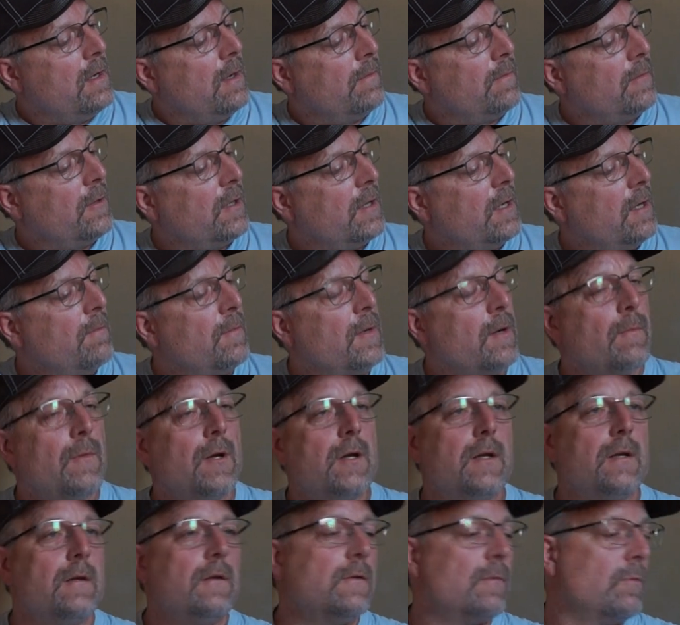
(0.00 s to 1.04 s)
I'm going to get my
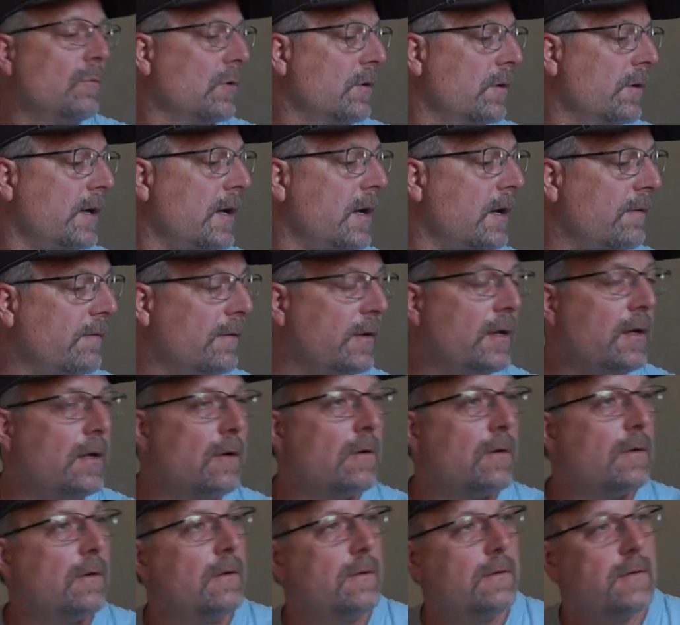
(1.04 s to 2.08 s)
money's worth out of it
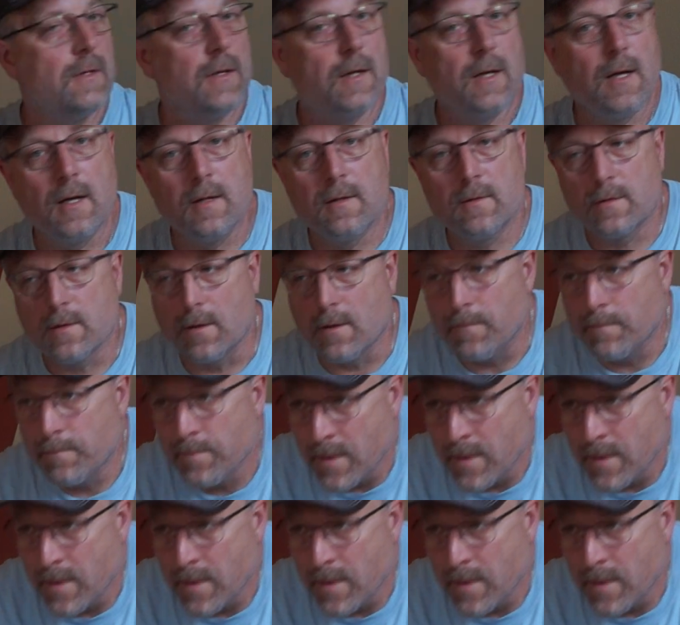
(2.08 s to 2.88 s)
here today. So